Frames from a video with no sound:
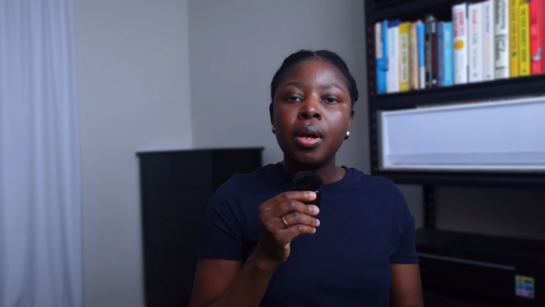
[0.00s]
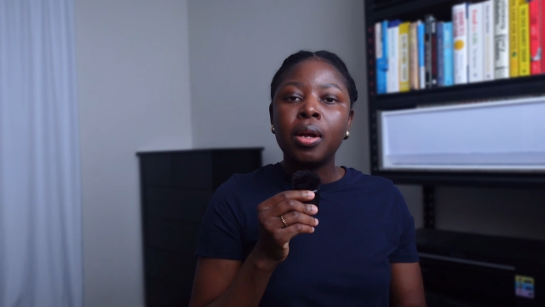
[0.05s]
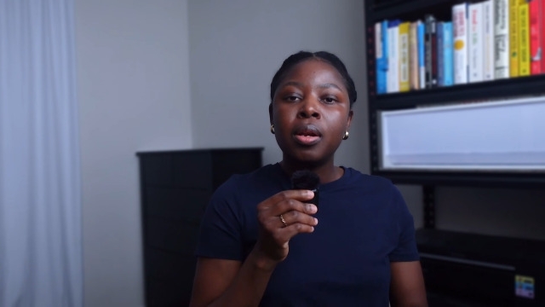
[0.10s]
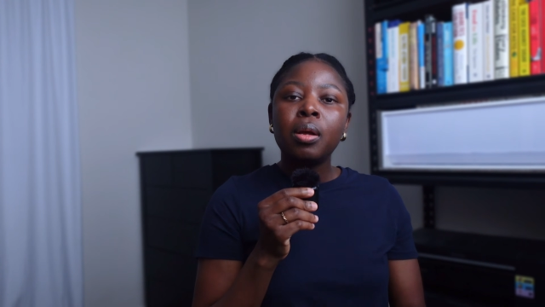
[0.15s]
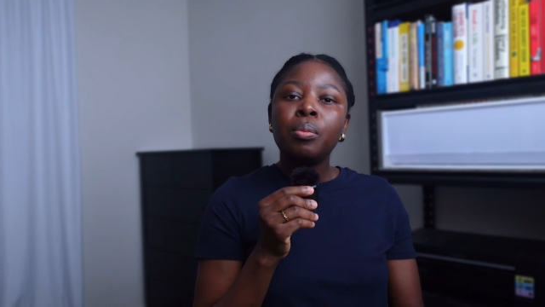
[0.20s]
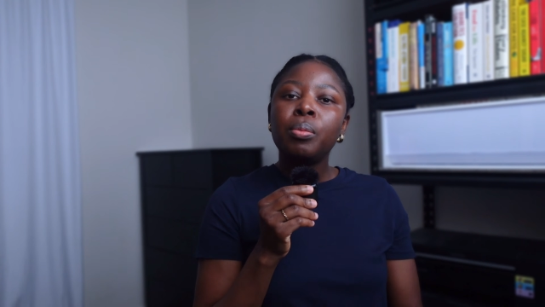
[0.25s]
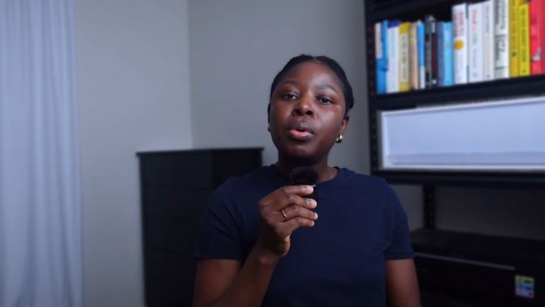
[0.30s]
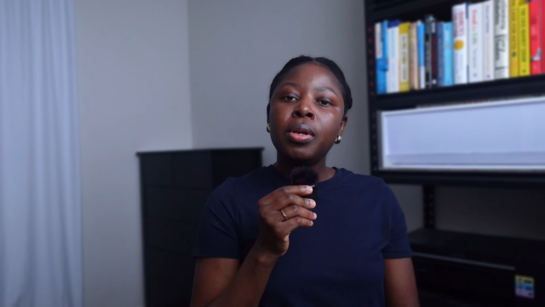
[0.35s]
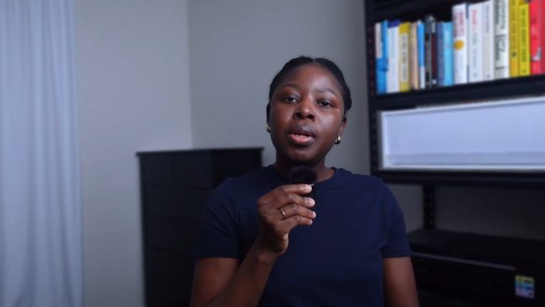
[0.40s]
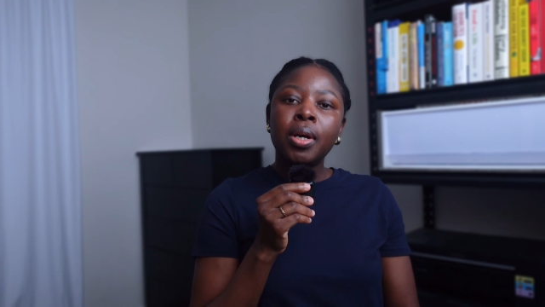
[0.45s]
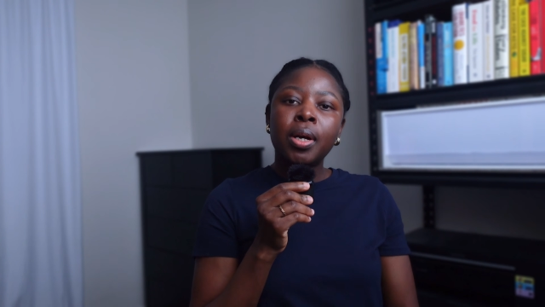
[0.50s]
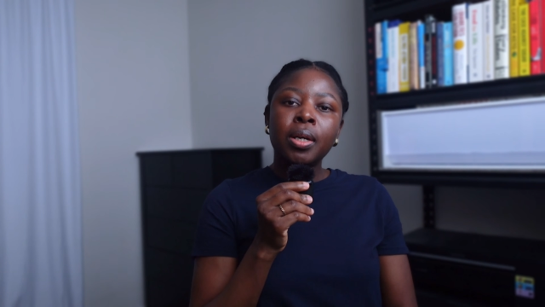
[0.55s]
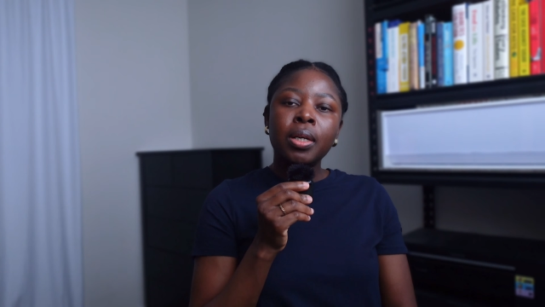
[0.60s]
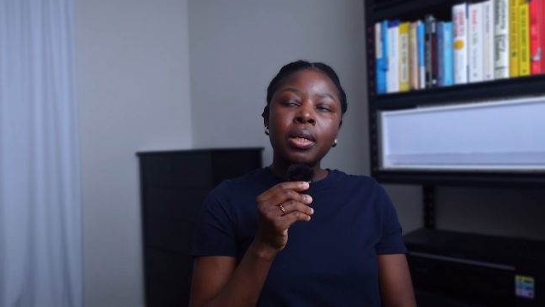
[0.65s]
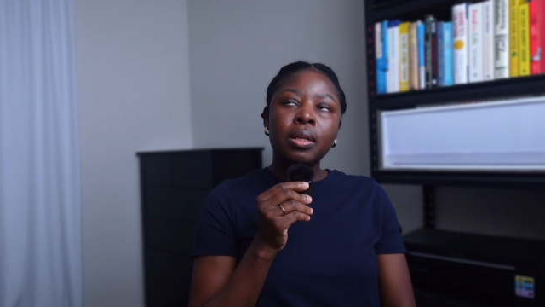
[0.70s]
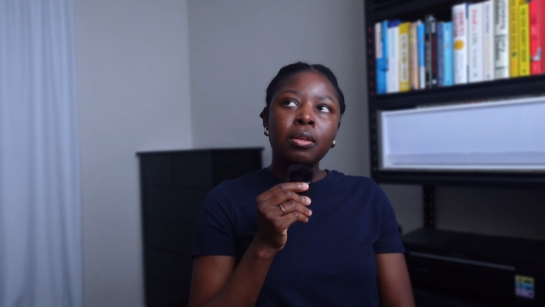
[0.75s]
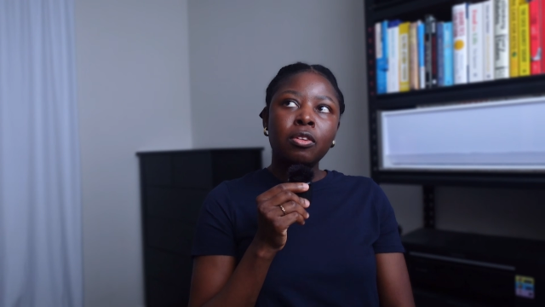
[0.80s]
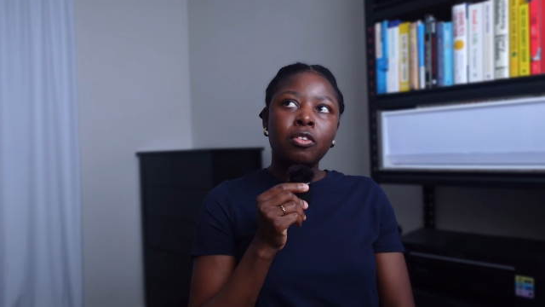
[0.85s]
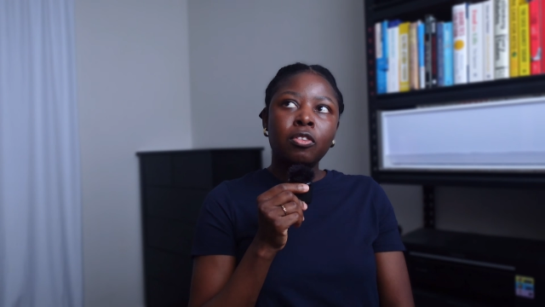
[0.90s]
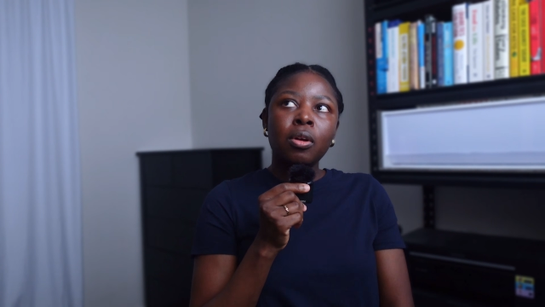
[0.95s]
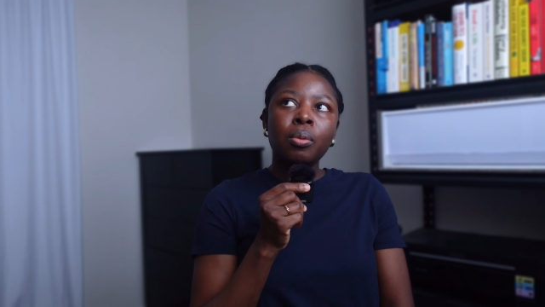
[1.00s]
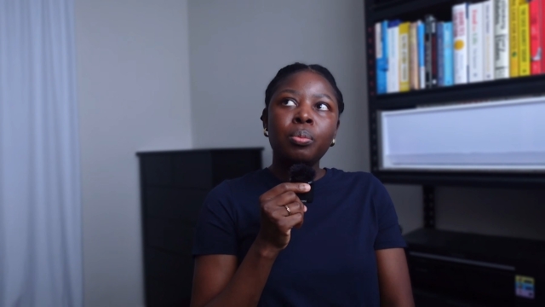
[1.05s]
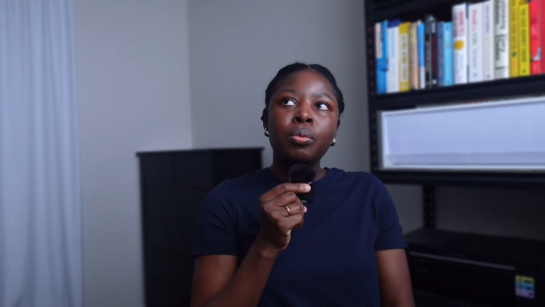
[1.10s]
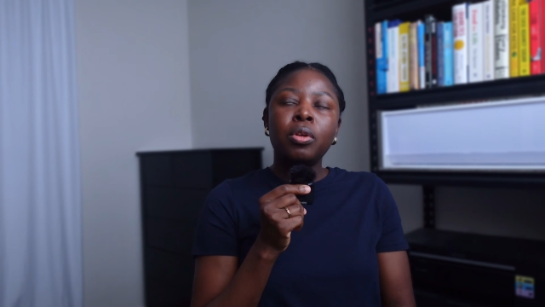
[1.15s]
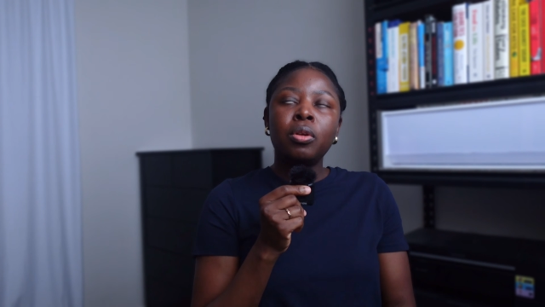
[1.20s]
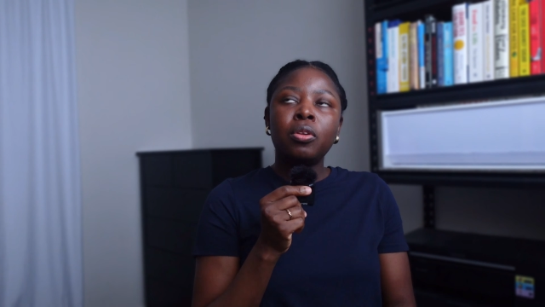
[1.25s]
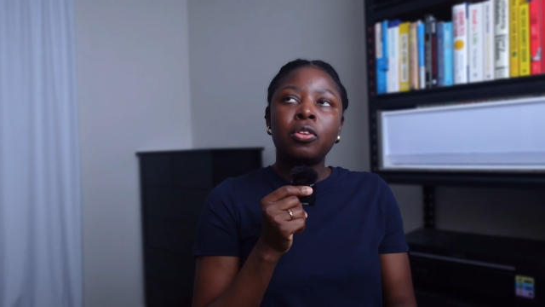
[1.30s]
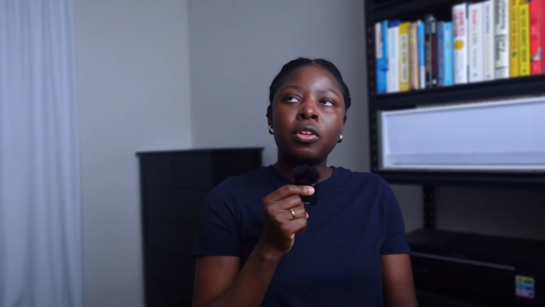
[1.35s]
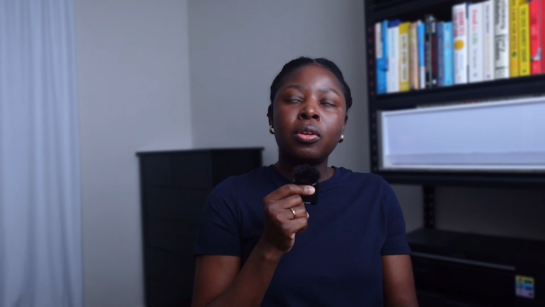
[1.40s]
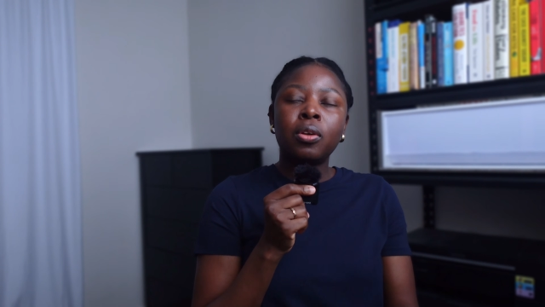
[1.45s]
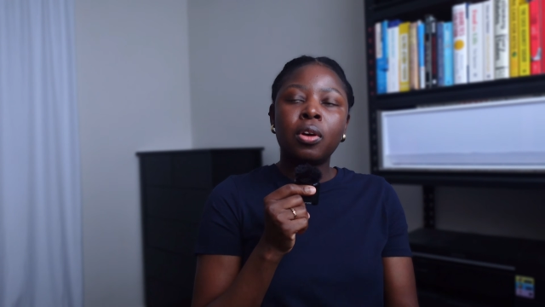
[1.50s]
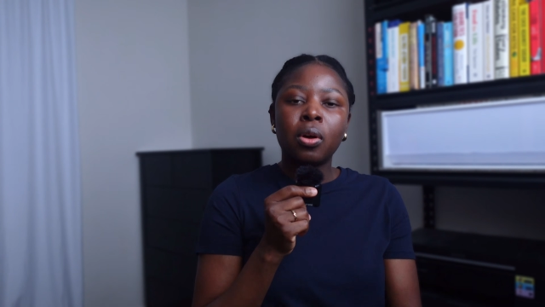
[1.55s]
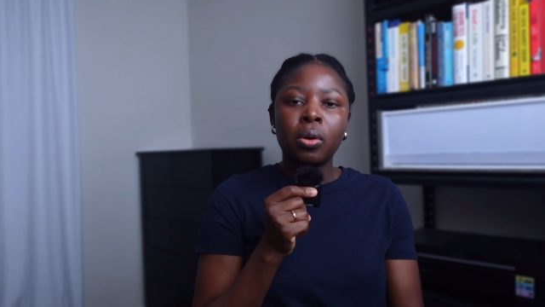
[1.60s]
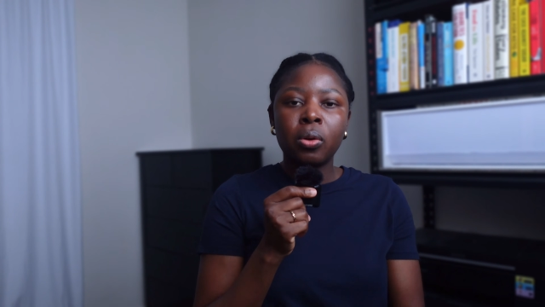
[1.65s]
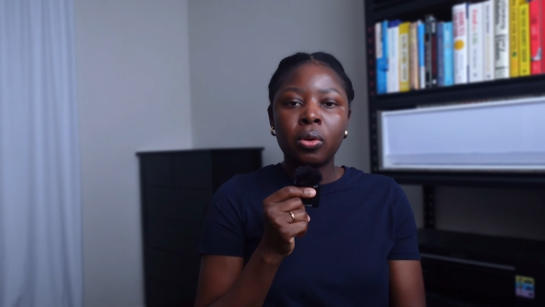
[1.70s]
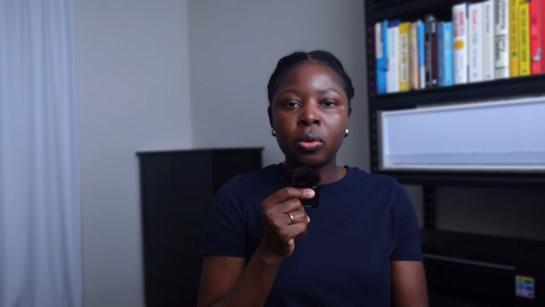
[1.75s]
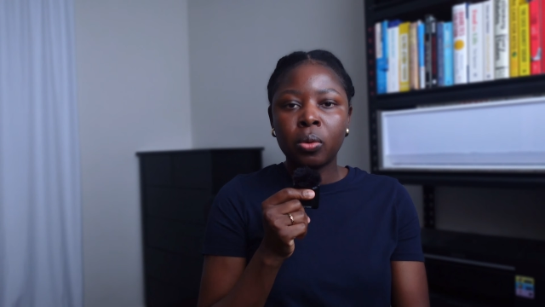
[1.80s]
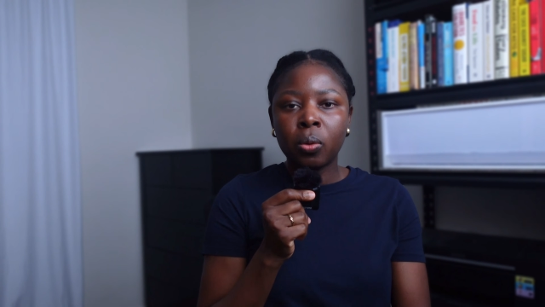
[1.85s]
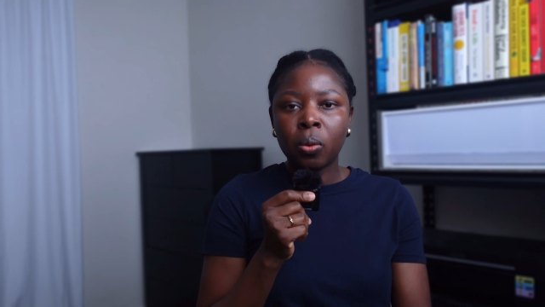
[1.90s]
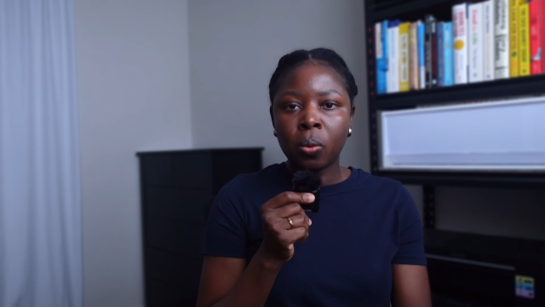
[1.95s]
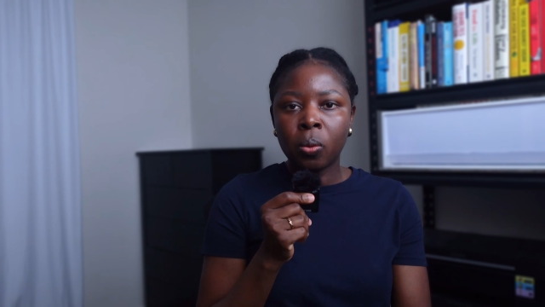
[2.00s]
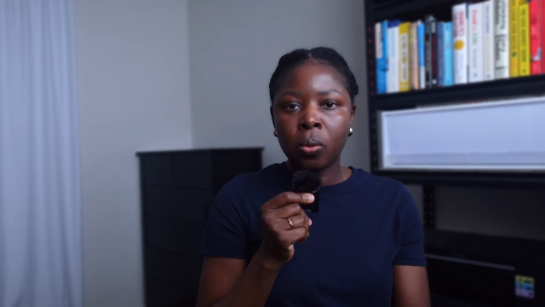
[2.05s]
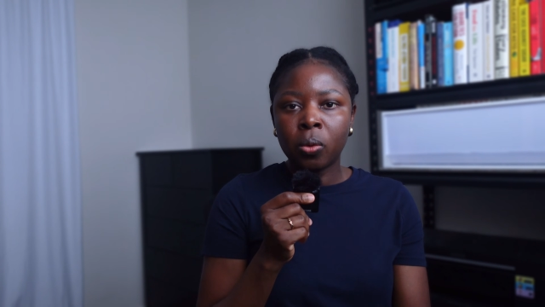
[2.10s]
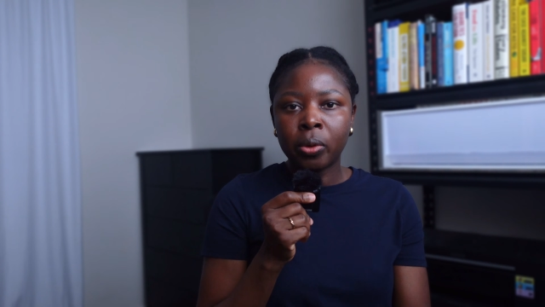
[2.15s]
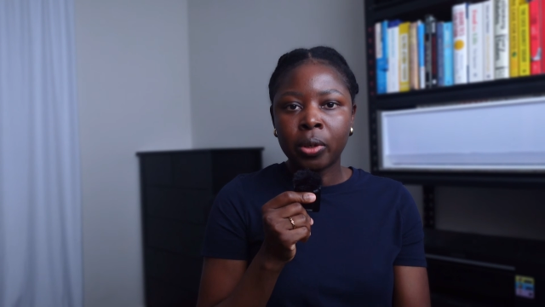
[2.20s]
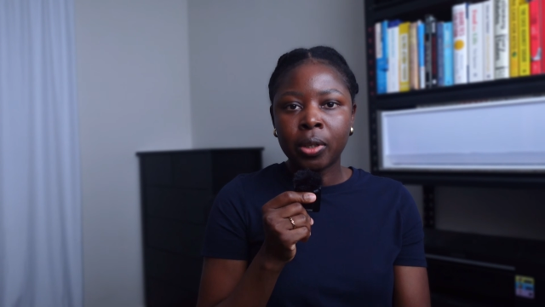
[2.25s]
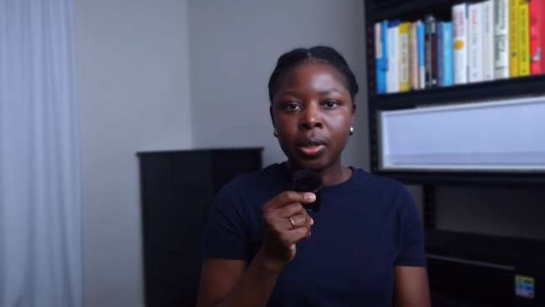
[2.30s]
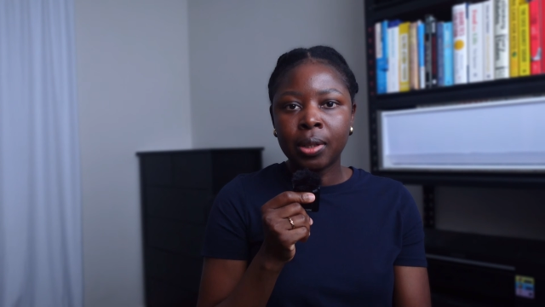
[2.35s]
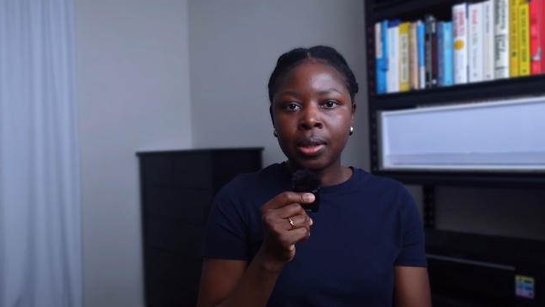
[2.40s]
Number 9, stop using coconut oil